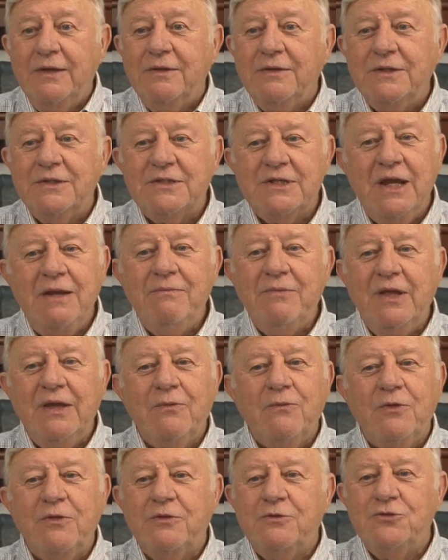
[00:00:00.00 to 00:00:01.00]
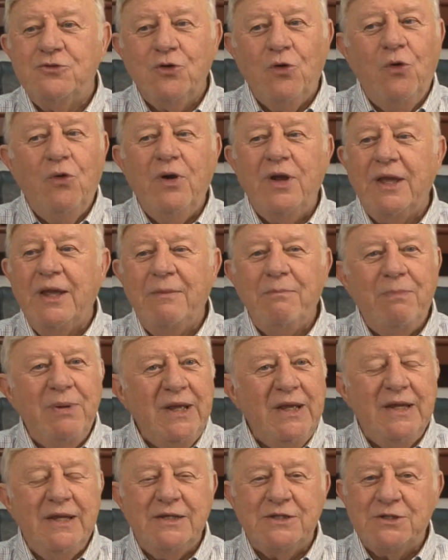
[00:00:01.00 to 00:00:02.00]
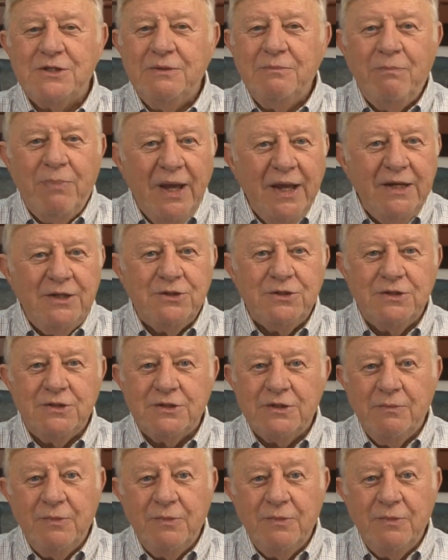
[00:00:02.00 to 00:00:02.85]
The same thing with joy and peace and patience.